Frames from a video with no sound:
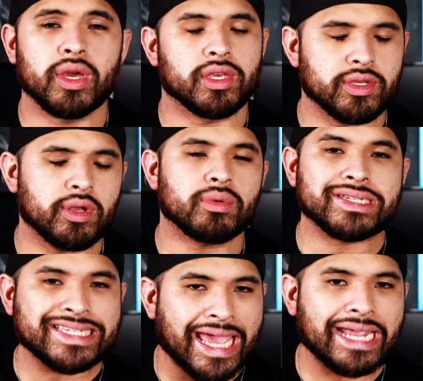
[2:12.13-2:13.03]
You don't
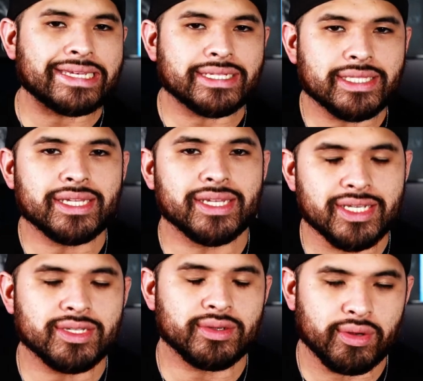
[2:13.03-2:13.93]
technically
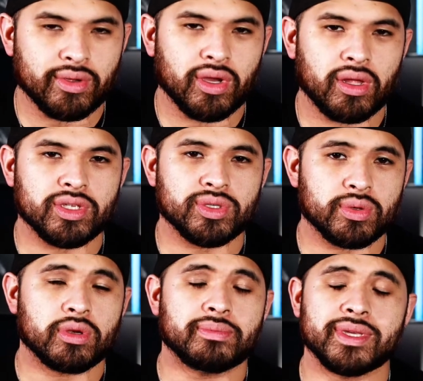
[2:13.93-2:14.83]
need to go to college in
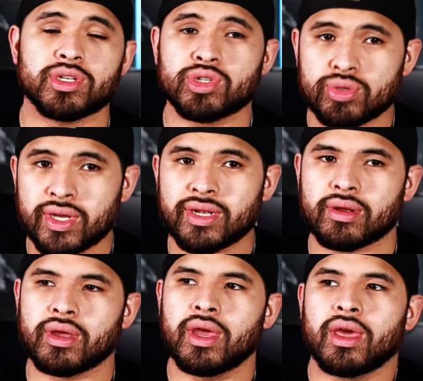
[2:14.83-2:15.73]
order to be a trainer.